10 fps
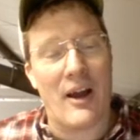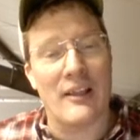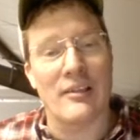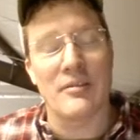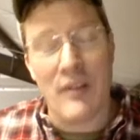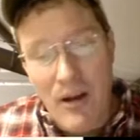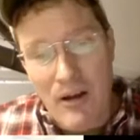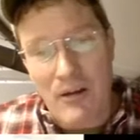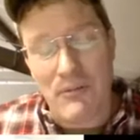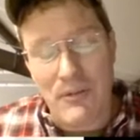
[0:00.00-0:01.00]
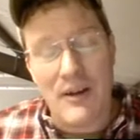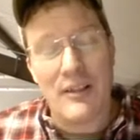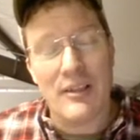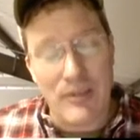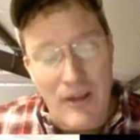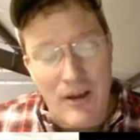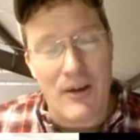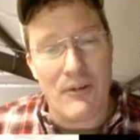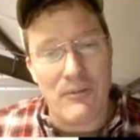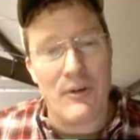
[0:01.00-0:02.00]
I love
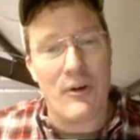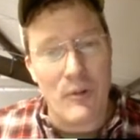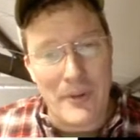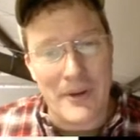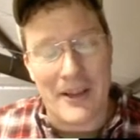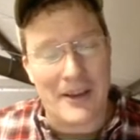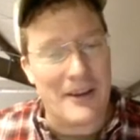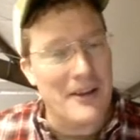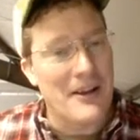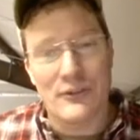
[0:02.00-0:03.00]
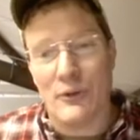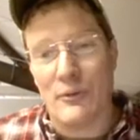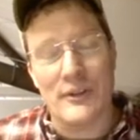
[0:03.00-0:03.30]
Ommegang. So